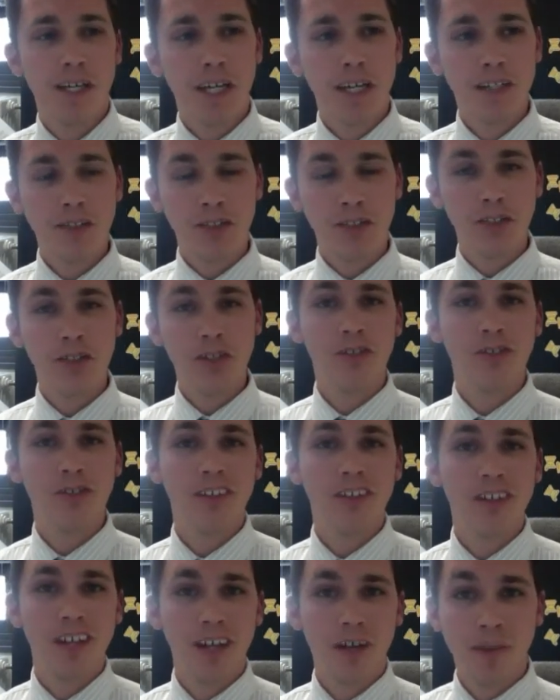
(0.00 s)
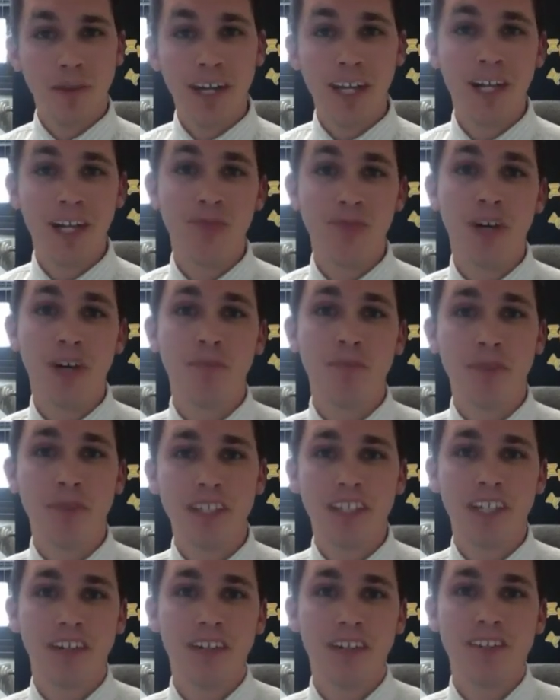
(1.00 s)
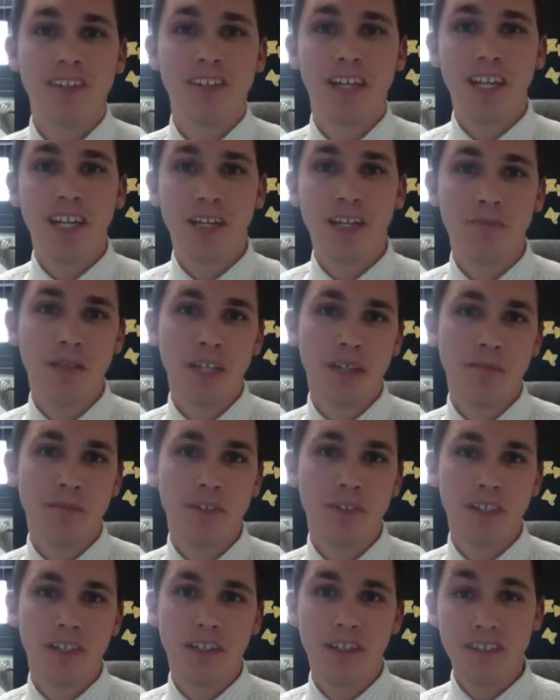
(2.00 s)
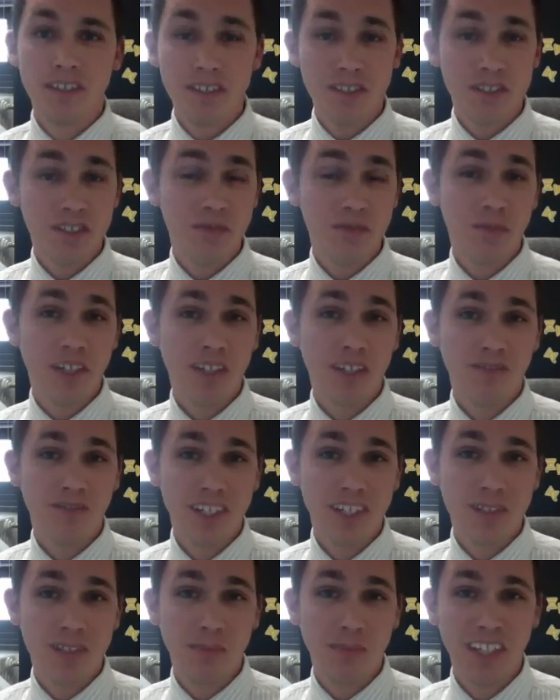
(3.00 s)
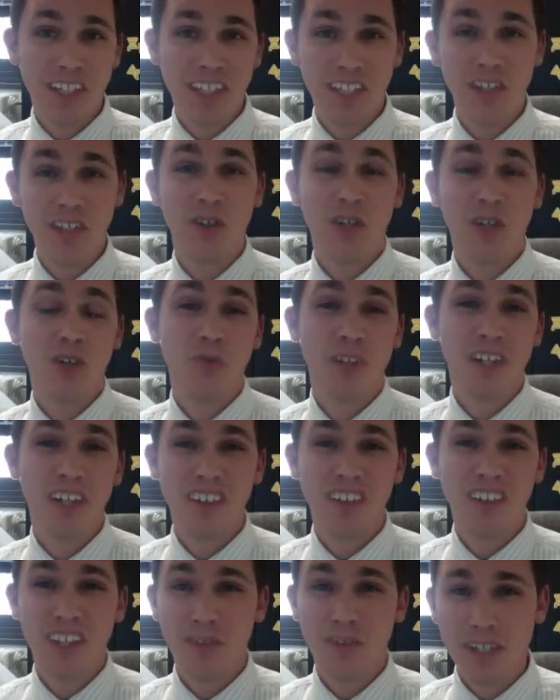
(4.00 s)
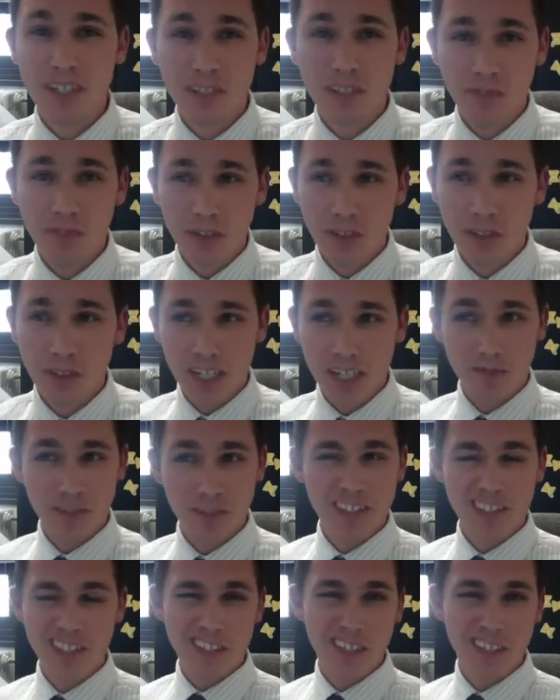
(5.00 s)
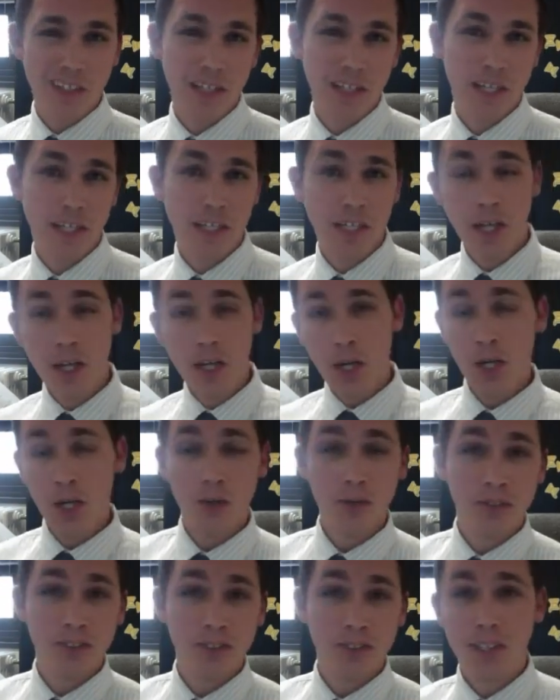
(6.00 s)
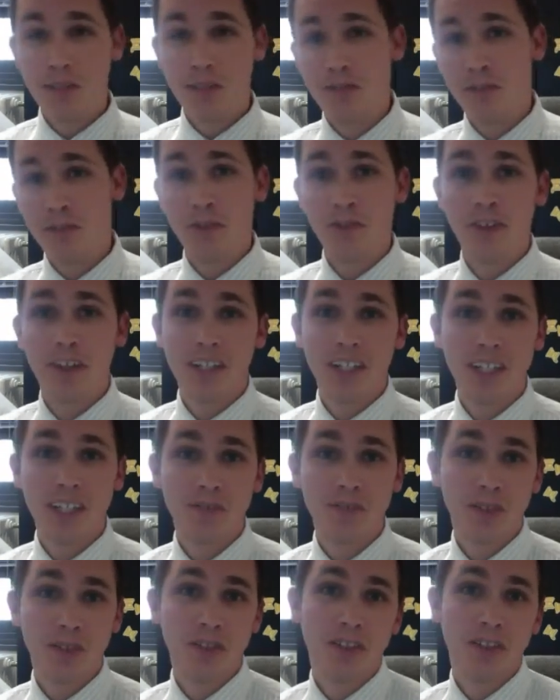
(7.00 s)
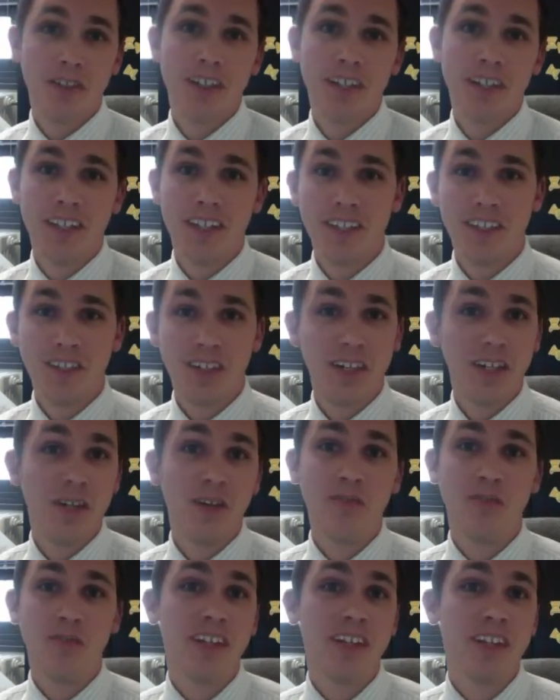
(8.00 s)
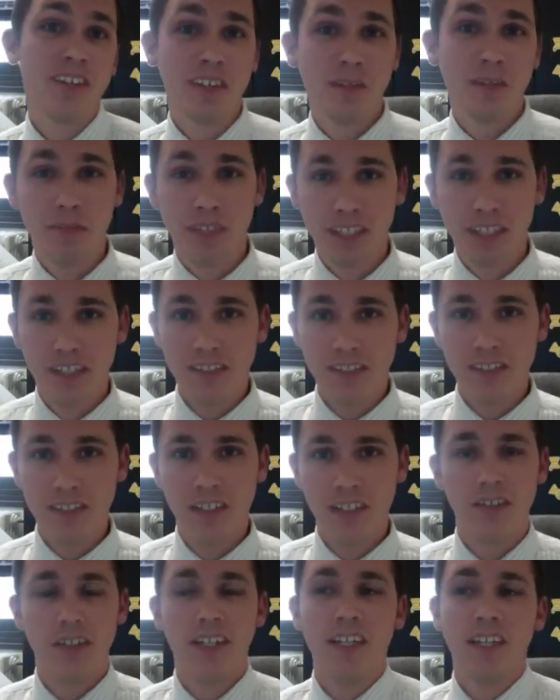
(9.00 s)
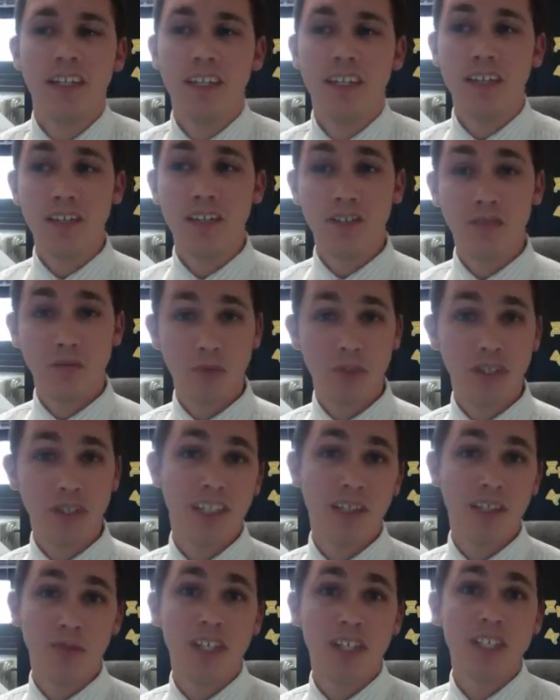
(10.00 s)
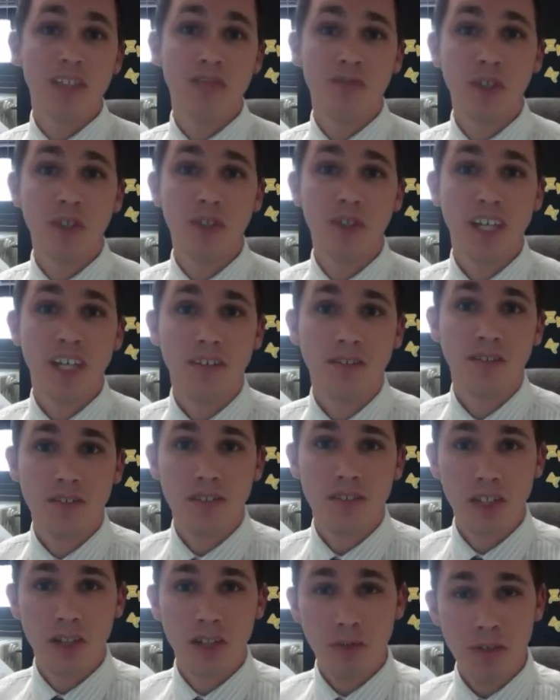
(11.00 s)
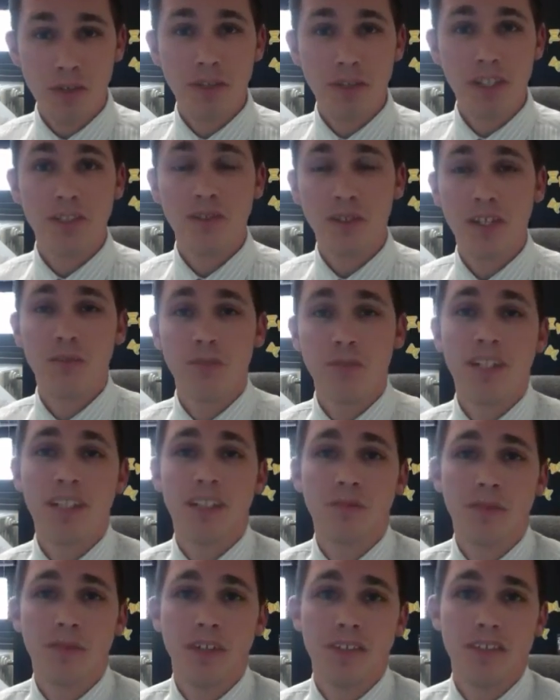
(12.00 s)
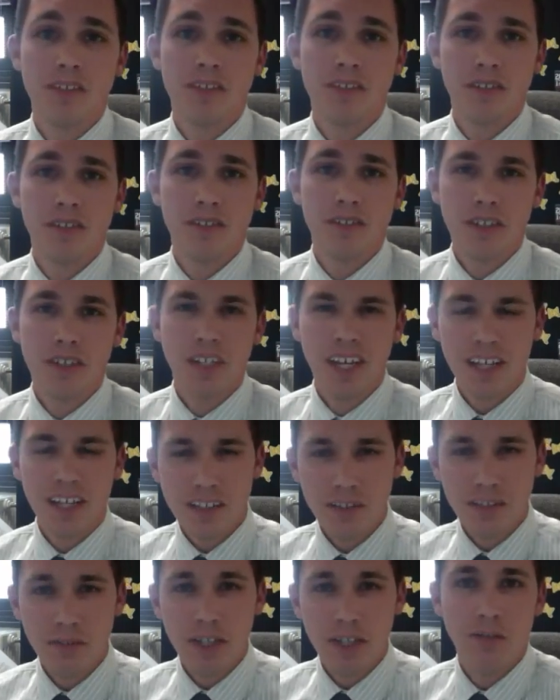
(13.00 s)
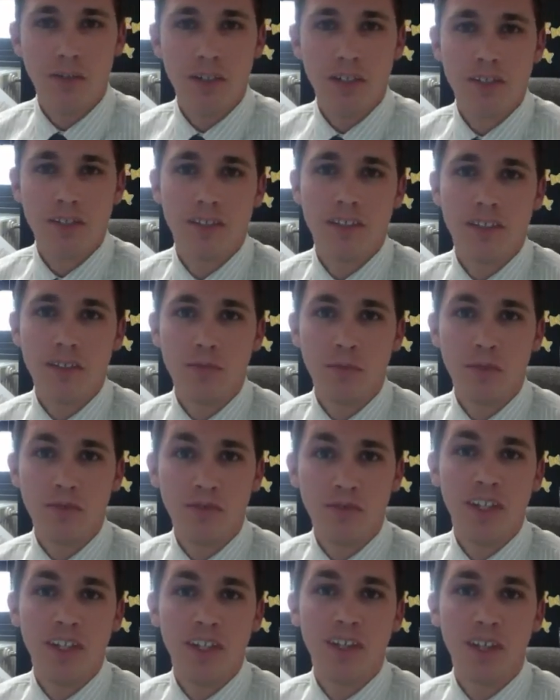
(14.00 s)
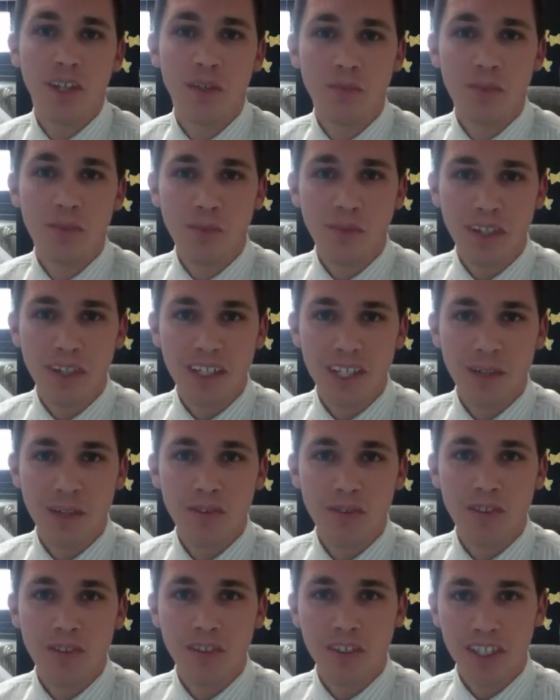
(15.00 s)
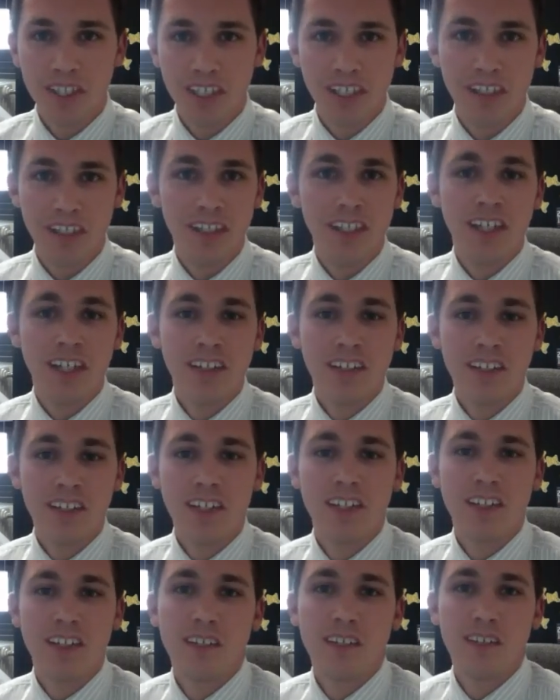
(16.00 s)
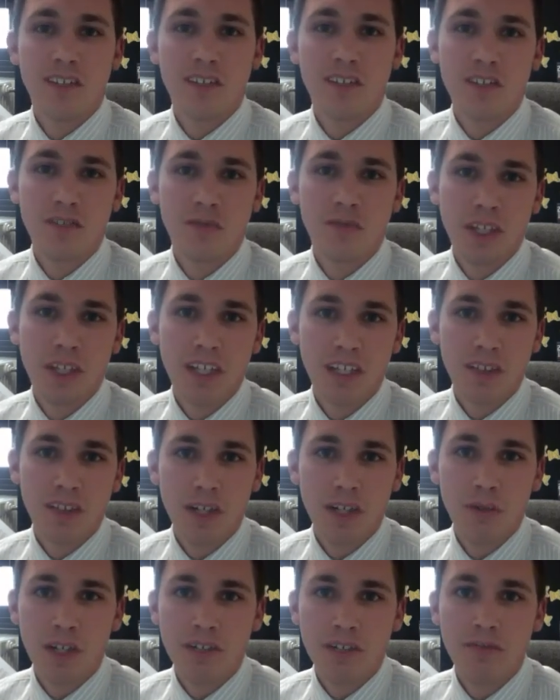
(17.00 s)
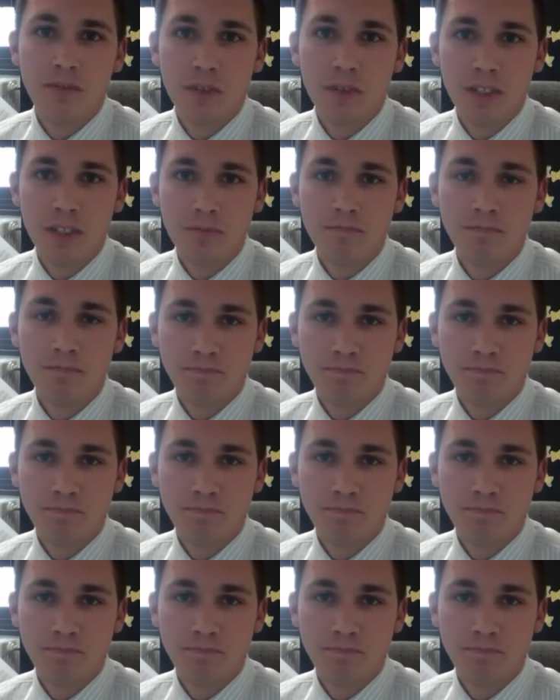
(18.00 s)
And two, am I going to want to be there? And is that going to make me, because this is a big investment in your career and the rest of your life. Mm-hmm. This isn't like, oh, we're just going to float around and give you a degree, and then you're going to go figure something else out. This is really the rest of your life. So you want to make sure you make the best decision, ask the right questions, and befriend all the people on campus you can to get the decisions made the right way for you.